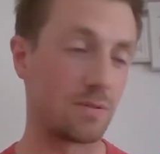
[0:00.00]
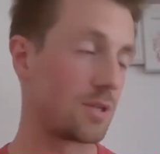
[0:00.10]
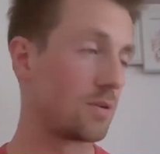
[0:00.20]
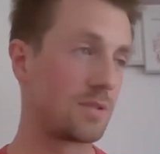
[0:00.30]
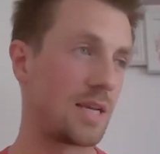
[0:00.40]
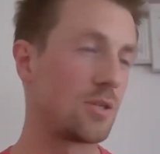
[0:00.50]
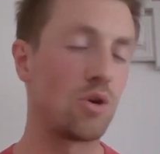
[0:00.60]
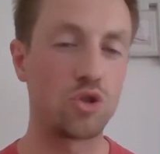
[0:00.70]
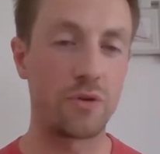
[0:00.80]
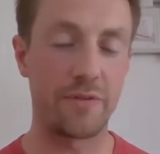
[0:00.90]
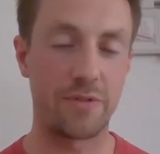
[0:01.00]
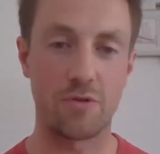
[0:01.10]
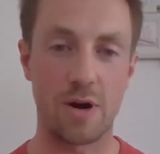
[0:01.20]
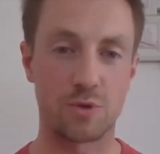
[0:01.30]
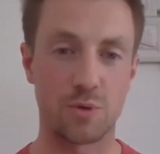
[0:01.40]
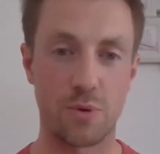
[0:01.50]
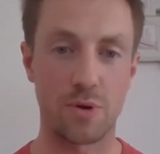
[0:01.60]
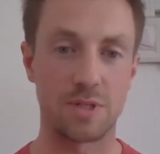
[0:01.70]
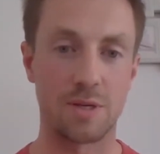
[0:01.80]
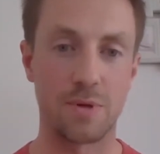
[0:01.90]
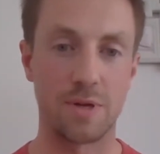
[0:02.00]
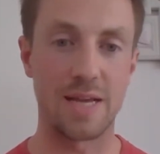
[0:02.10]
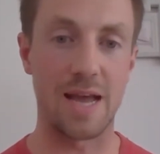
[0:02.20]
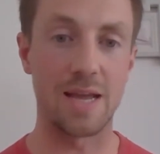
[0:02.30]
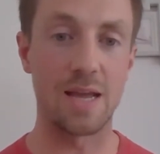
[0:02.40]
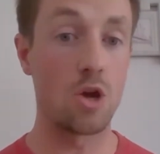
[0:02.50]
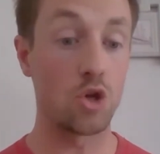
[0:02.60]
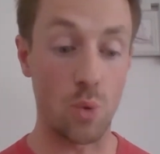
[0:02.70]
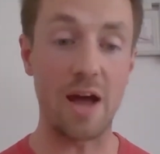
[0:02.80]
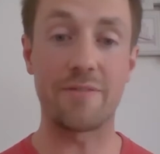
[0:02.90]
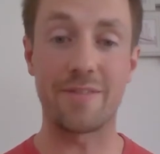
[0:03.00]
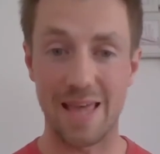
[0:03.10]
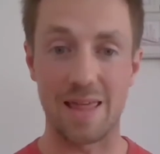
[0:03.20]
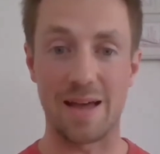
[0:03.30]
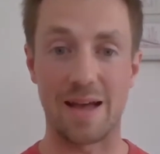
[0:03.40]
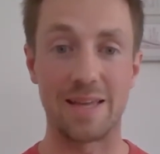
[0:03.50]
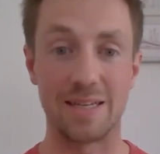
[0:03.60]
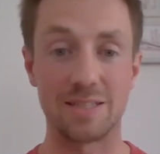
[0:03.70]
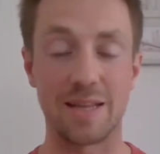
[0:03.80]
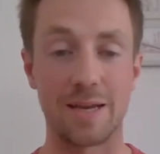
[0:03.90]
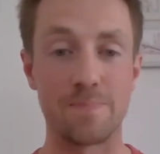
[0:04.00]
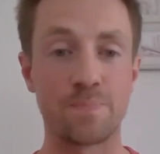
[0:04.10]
So say it's 150 grams of protein per day, you have to hit that each day.